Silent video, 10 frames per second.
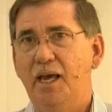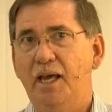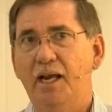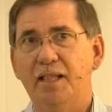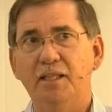
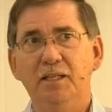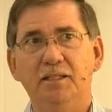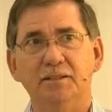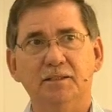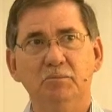And I think
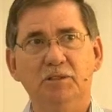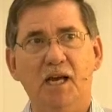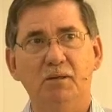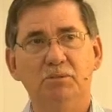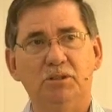that
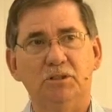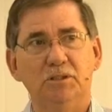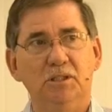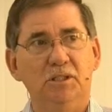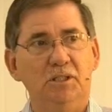sometimes
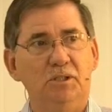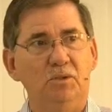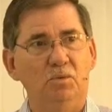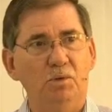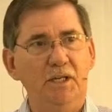
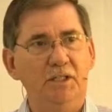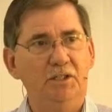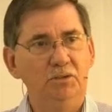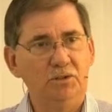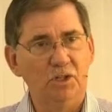we
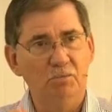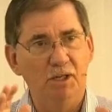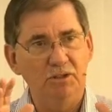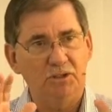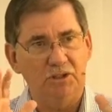do so
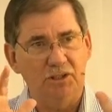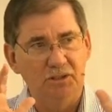much